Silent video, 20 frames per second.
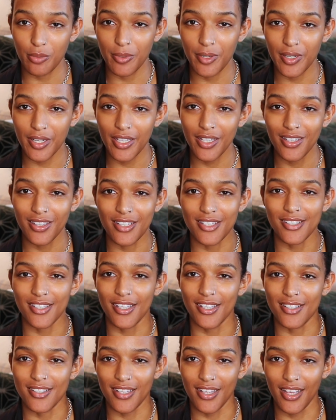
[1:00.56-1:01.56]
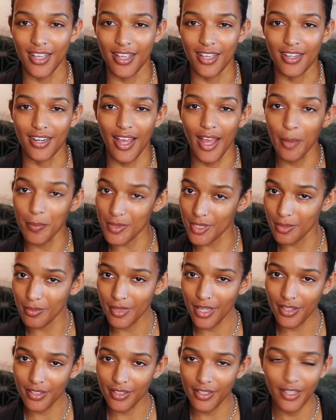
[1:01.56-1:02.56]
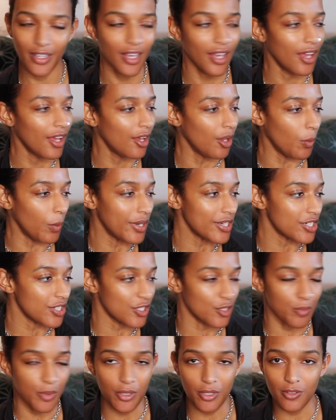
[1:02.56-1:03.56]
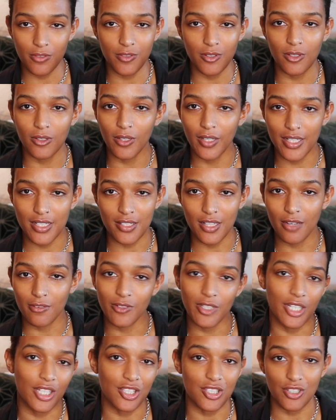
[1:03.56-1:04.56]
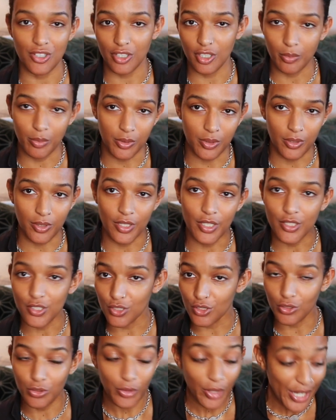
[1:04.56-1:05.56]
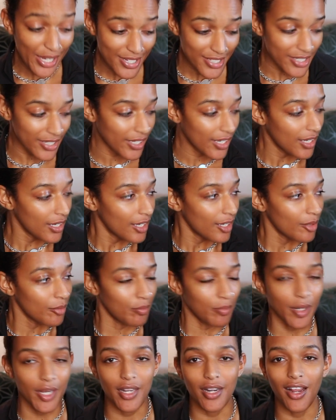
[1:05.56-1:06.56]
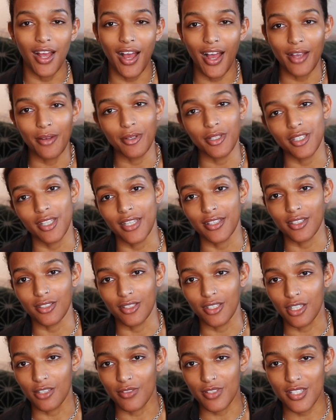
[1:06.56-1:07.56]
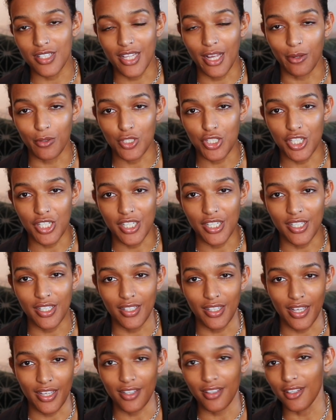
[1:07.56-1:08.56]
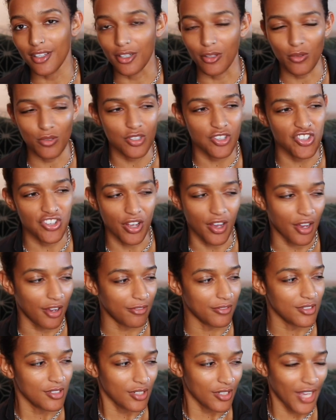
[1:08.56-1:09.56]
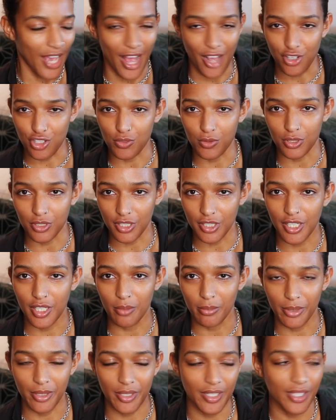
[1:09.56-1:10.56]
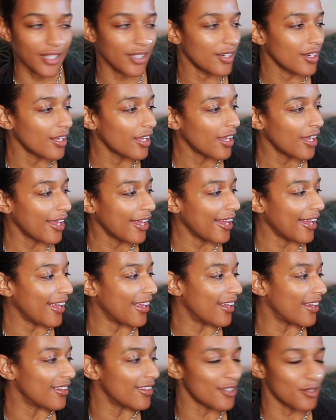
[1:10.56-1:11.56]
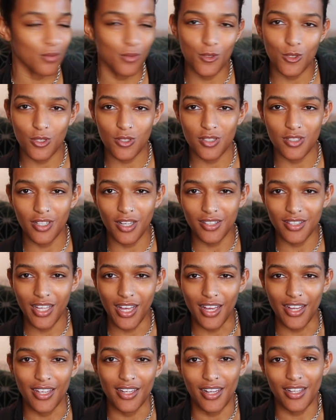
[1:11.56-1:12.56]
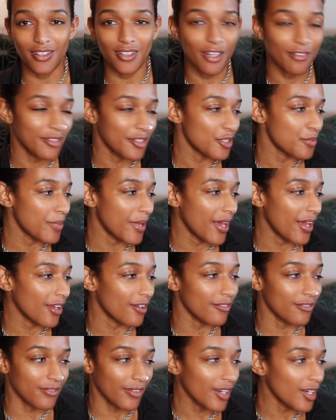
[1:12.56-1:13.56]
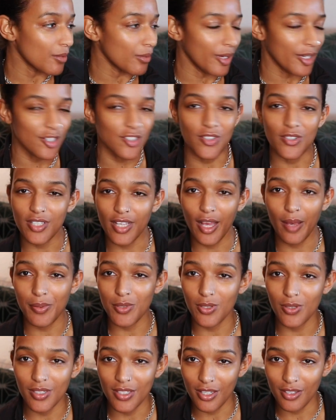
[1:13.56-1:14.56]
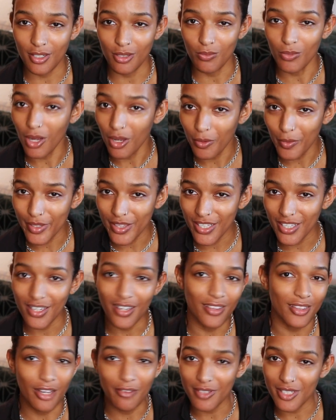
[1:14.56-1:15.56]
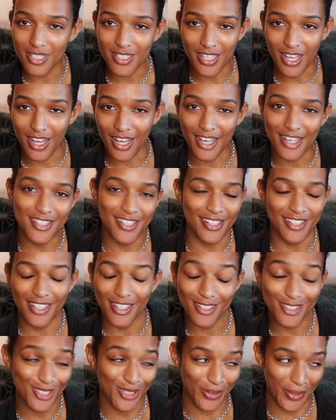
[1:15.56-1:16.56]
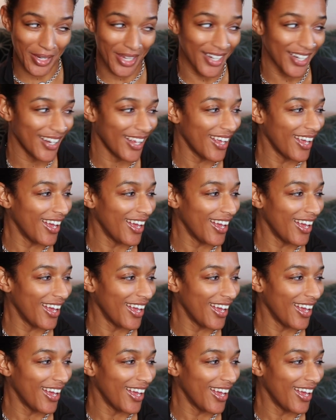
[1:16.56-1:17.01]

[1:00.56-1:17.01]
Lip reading: Birkin. This is in Epsom leather, which is beautiful, it's lovely, it's durable, it's great, but I really like the look of a slouchy, like, you know, soft, casual looking Birkin, and this was just not that. And I love this bag very much. There's absolutely nothing wrong with it. Love the size. I think it's great.